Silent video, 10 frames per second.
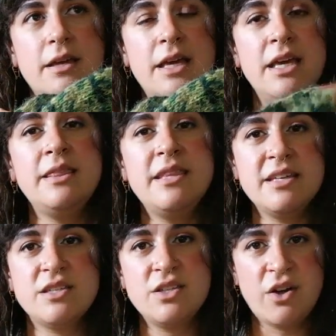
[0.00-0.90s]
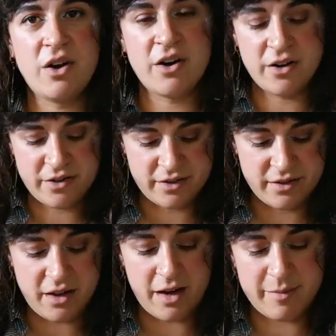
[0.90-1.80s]
in this yarn
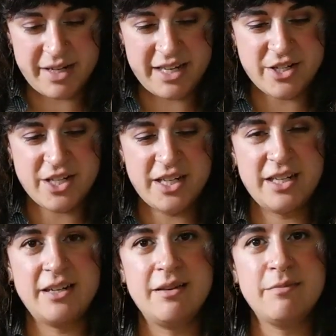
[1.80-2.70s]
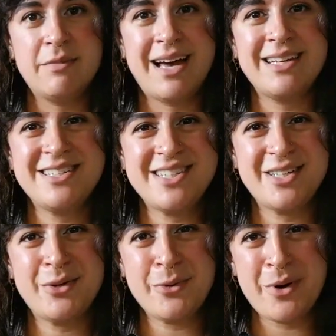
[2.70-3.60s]
combination, mine
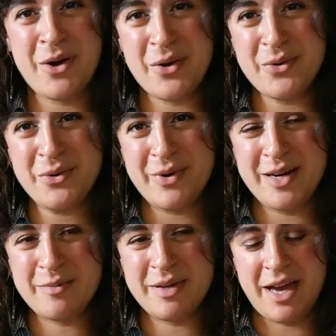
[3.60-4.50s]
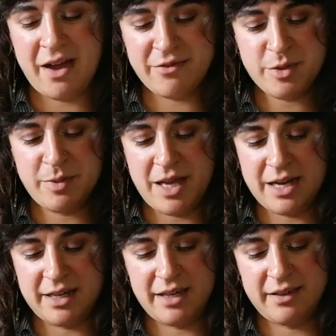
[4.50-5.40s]
did grow quite a bit after
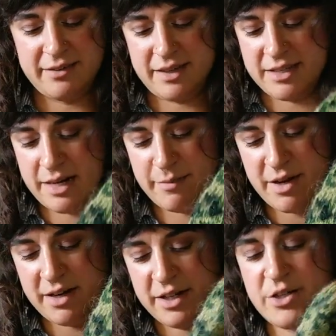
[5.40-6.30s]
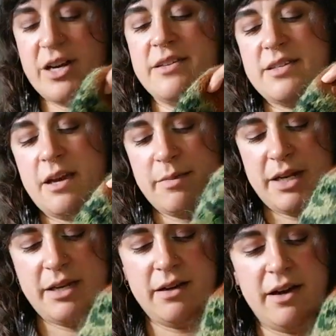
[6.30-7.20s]
blocking. Like I said, I'm not going to try this on, but
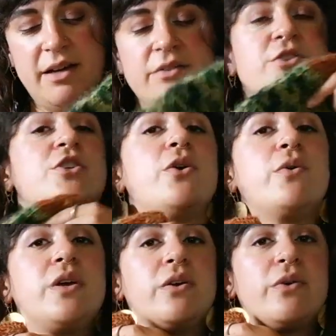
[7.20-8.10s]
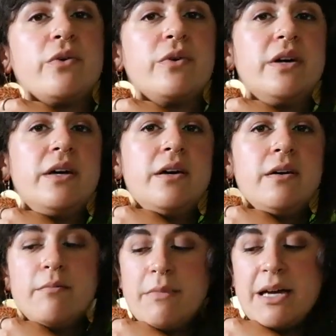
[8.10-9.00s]
I can kind of show you.
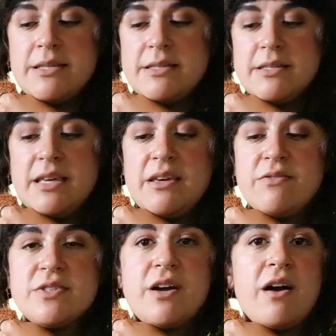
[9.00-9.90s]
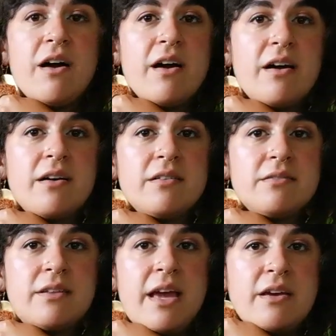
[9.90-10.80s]
My sleeves are
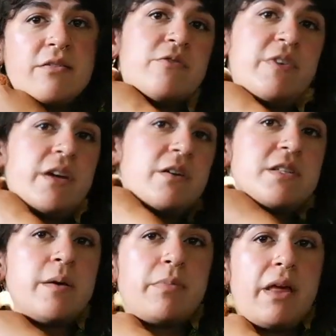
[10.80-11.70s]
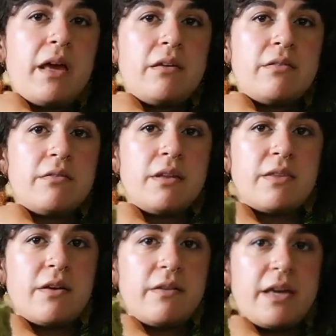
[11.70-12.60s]
like fingertip length.
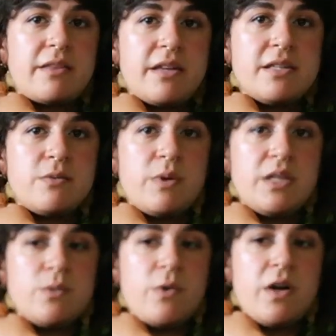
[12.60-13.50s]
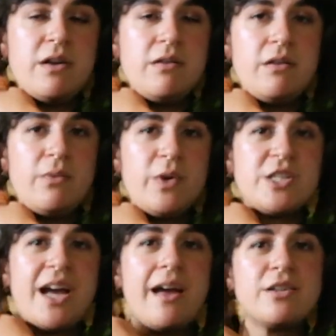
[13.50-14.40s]
Like they're like this when it's worn,
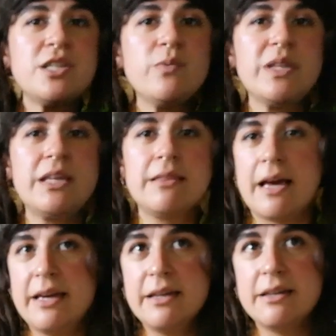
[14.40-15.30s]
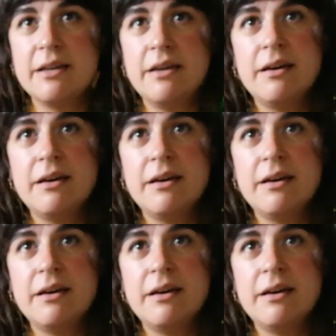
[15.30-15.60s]
which I actually really like.